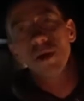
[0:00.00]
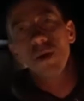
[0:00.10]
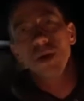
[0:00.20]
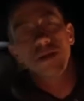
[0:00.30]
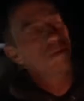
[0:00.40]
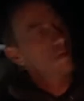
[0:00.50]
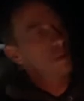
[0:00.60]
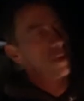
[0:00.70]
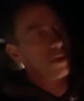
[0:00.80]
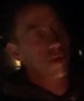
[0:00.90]
always,
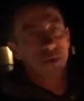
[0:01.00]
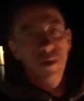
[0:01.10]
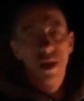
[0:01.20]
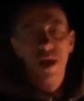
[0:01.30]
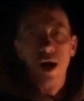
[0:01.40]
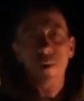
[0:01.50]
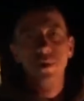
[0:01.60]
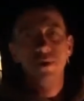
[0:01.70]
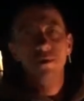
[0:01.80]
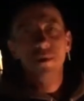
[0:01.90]
it
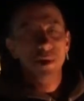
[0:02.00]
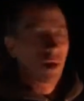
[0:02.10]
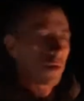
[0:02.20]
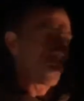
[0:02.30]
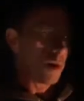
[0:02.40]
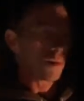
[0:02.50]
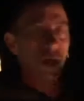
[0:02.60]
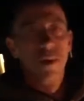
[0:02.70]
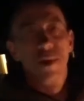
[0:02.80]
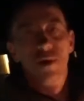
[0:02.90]
helps. A little thumbs
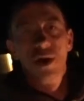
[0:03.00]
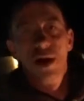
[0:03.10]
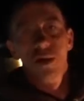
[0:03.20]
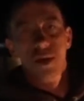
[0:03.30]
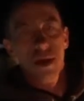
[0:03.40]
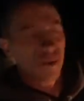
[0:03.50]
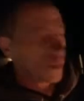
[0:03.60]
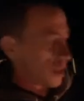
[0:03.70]
up every now and then.